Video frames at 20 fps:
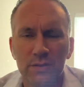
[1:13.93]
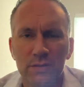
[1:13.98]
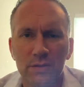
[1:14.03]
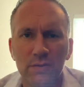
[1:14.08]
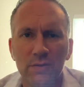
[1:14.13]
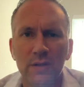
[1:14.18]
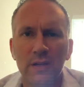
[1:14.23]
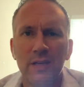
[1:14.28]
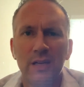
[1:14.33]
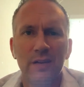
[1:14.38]

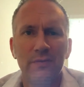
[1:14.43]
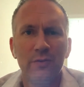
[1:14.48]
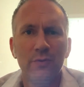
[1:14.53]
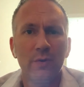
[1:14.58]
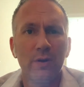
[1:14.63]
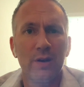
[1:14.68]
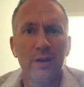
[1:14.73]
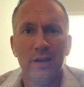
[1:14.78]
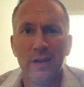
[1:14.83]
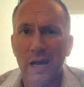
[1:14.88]
So if you
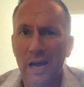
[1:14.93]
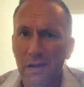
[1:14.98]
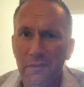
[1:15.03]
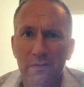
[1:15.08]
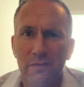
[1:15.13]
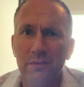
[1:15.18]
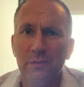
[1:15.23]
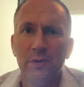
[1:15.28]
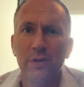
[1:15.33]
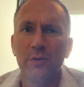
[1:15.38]
are not
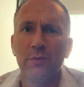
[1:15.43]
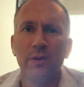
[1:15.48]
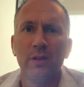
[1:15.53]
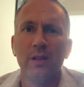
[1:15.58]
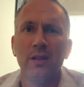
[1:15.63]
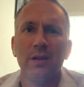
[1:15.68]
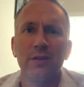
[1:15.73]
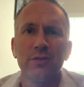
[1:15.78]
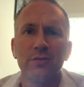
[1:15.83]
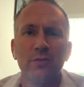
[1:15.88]
familiar with
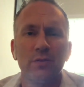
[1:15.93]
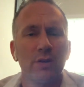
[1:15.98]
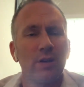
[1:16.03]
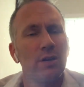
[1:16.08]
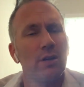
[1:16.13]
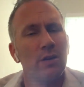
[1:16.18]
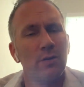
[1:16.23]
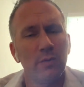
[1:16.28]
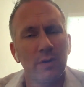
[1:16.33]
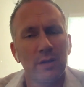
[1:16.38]
electrical work,
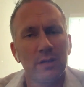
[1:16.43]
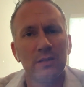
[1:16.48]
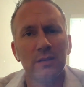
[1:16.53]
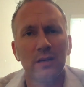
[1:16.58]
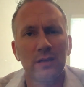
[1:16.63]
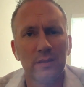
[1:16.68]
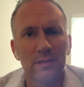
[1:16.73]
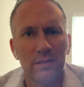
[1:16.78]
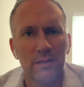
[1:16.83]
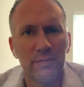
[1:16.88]
you're going to want to
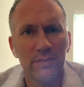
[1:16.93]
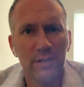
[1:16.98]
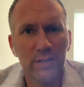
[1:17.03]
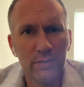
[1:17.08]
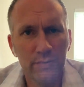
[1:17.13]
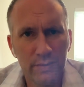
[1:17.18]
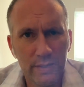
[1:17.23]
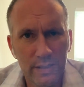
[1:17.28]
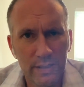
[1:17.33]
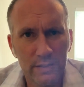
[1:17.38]
talk to somebody
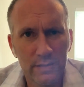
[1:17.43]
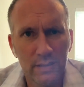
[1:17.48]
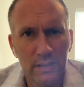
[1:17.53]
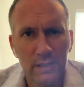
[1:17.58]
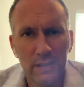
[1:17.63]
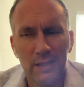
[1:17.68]
who is.